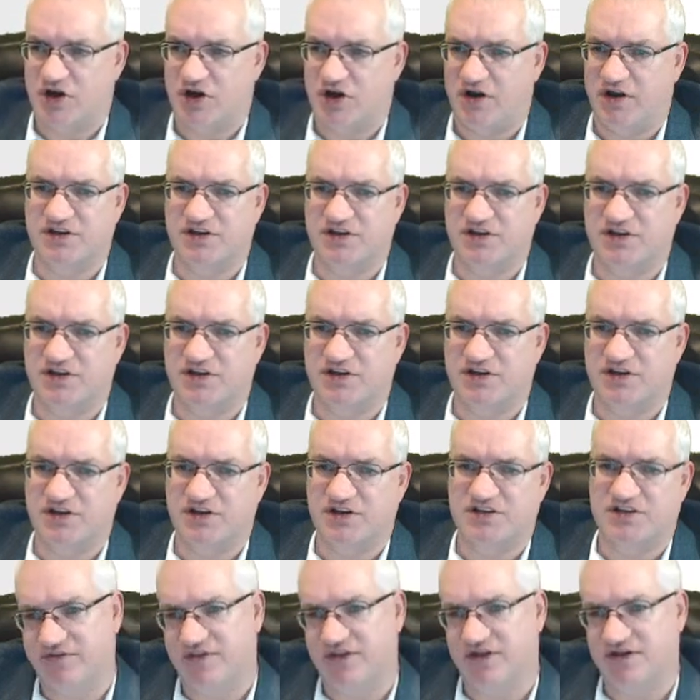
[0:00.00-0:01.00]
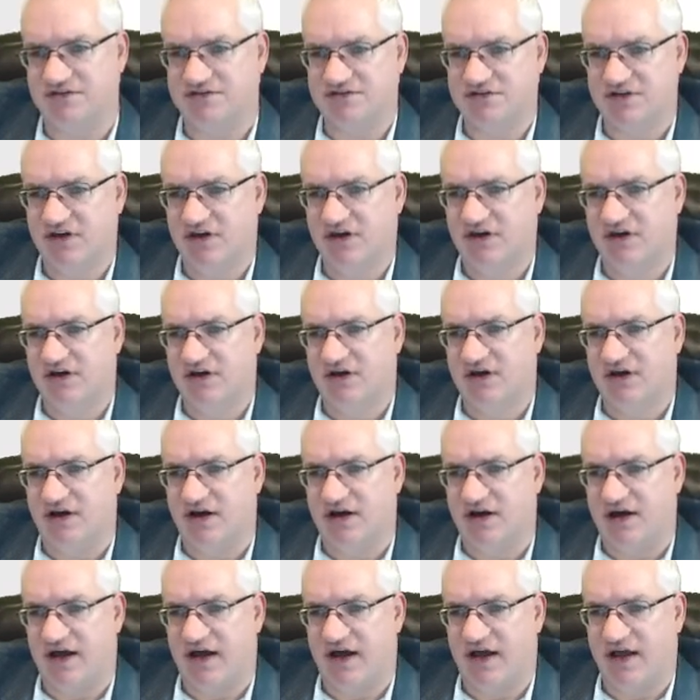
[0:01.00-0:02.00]
to see the nature
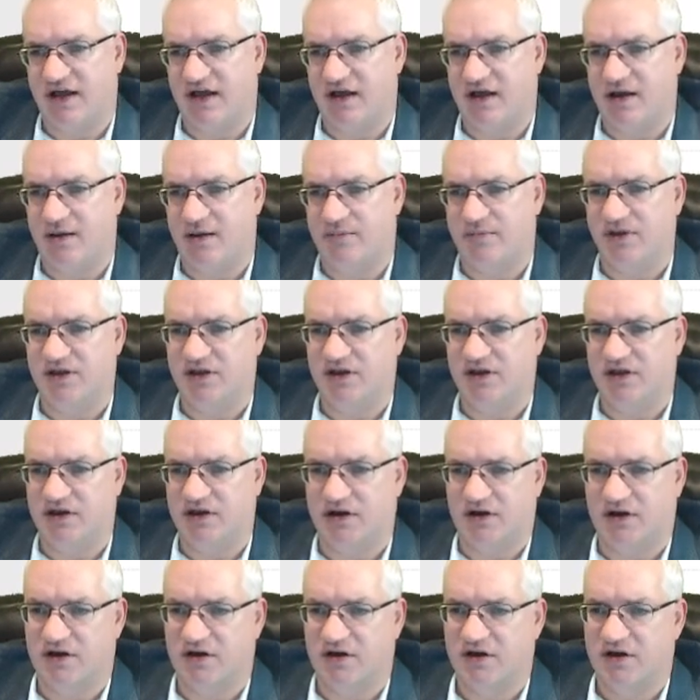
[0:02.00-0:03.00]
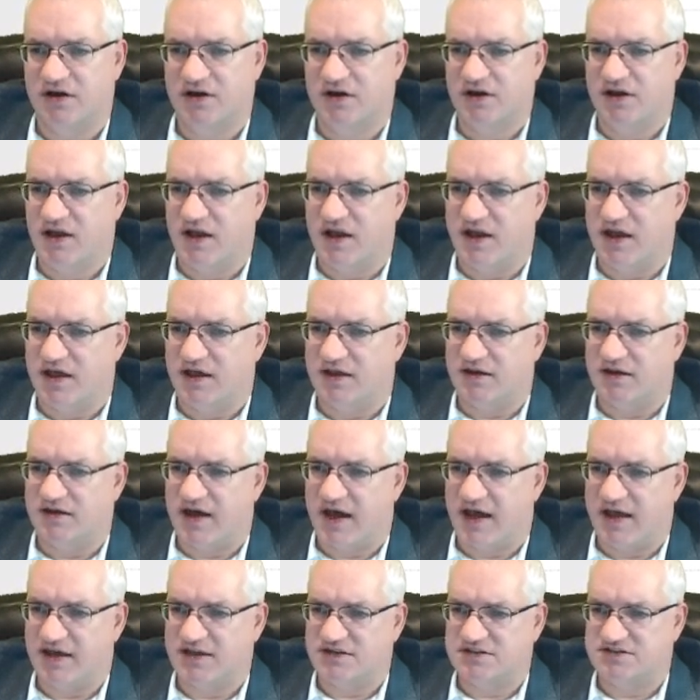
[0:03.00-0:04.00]
of this. I can come in here
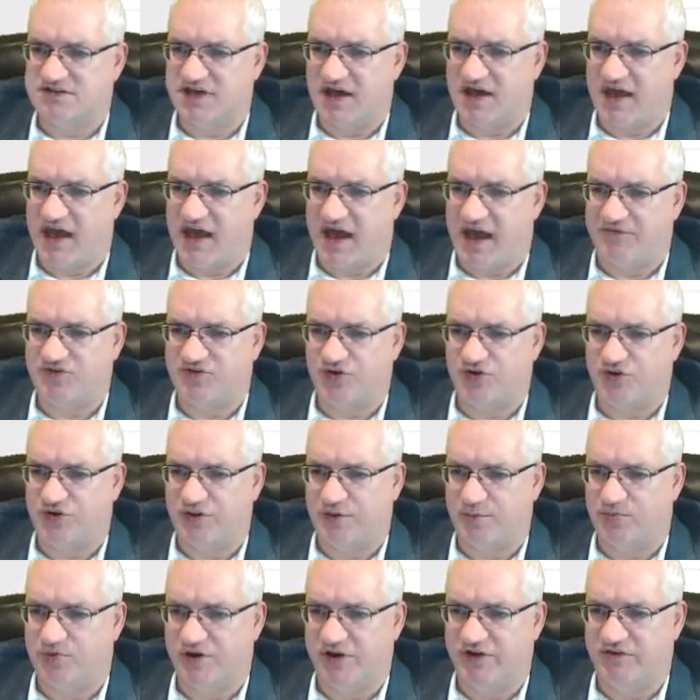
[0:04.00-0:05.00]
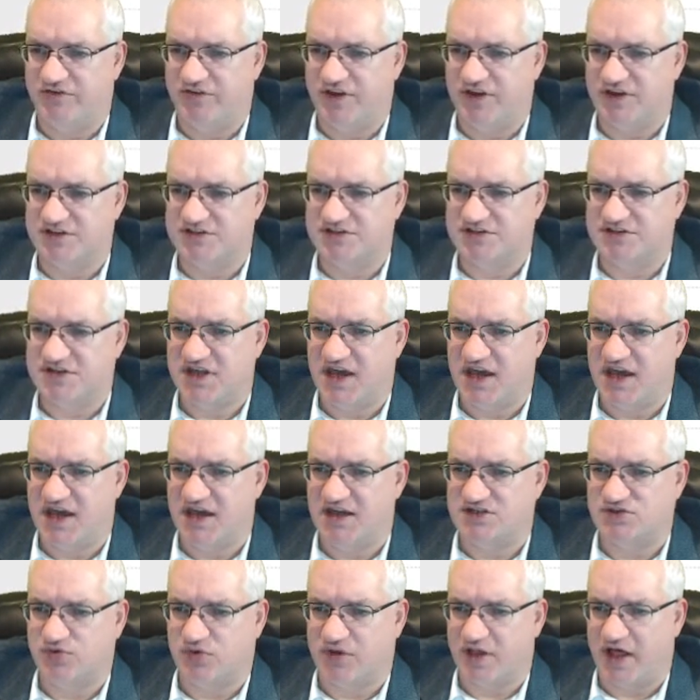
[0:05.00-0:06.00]
and I can say after the previous
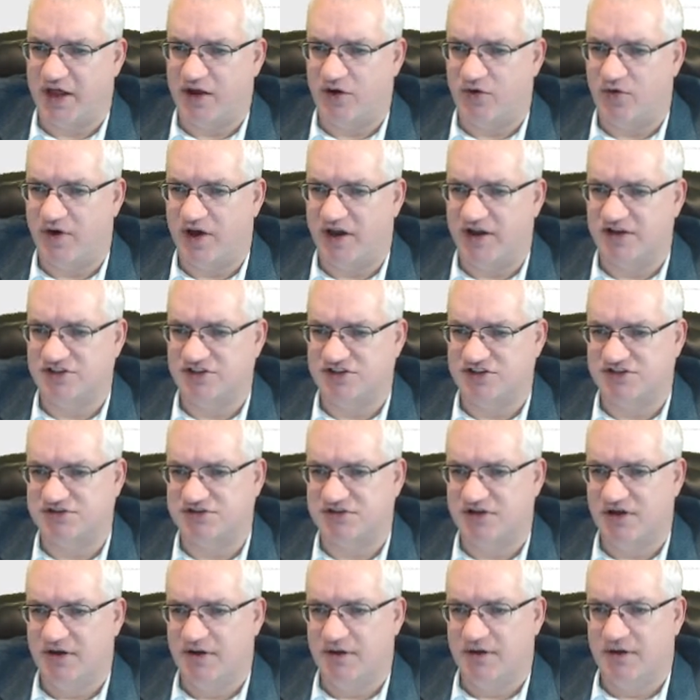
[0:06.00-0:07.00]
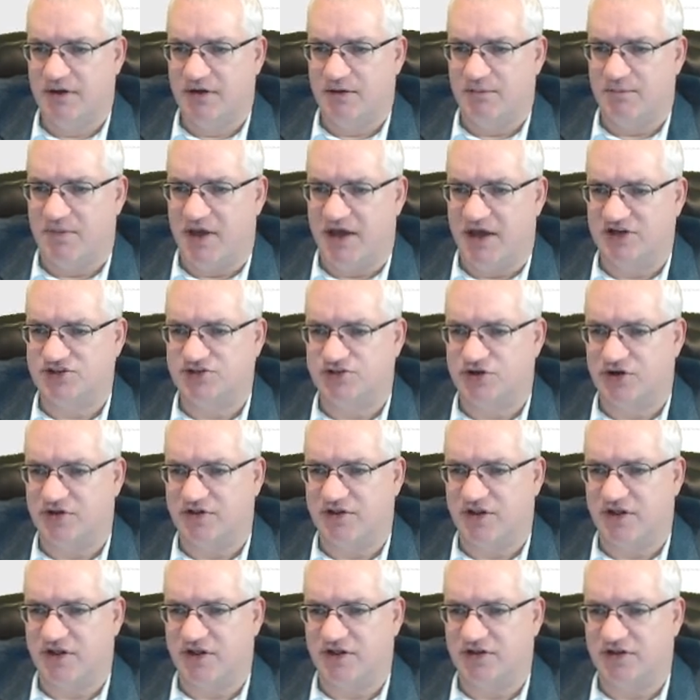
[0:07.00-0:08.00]
stage, well, I don't want to just make sure
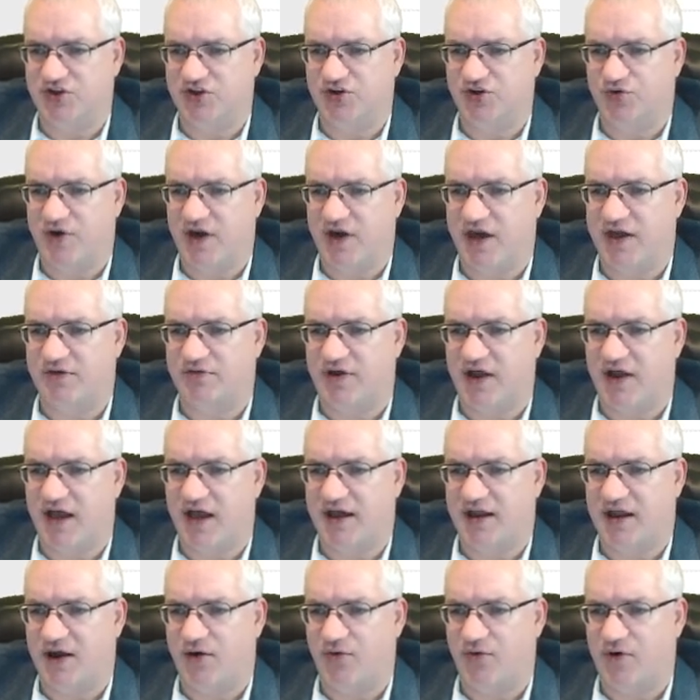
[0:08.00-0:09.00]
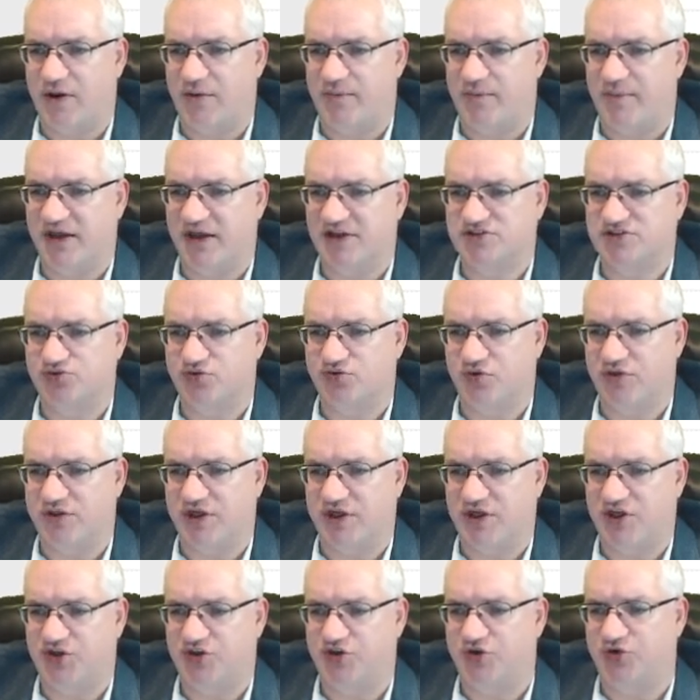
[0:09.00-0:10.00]
that QA ran. I want to make sure
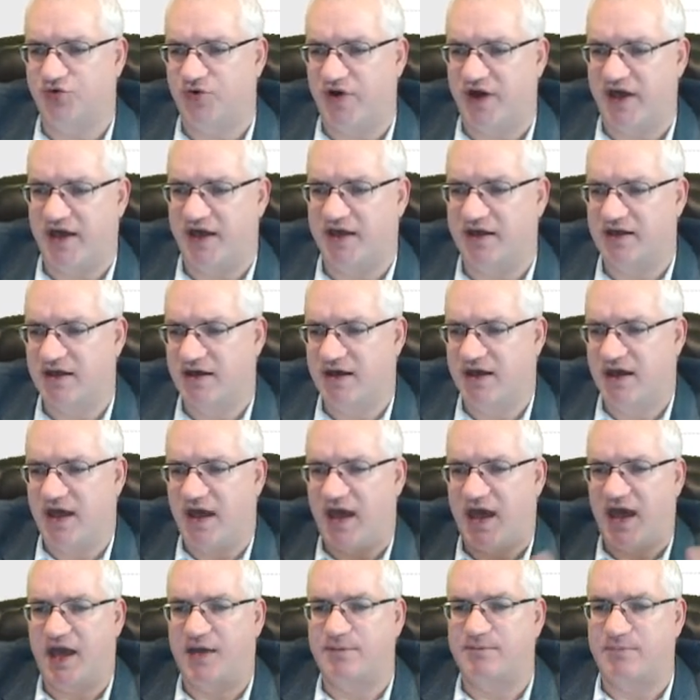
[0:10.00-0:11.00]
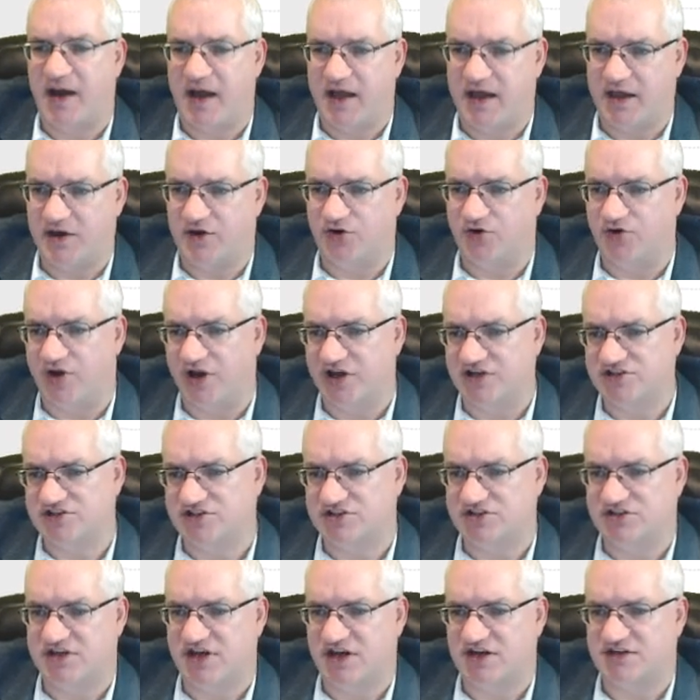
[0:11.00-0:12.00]
that QA and my
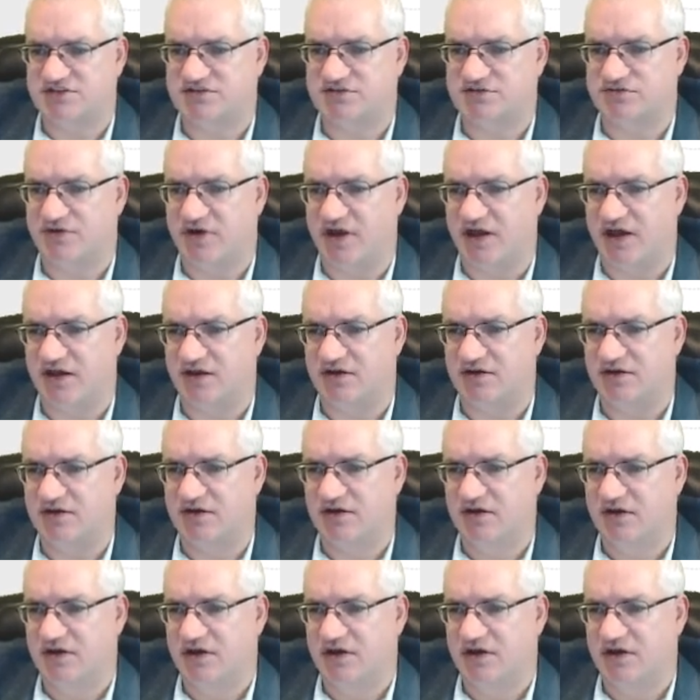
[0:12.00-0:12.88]
integration tests ran.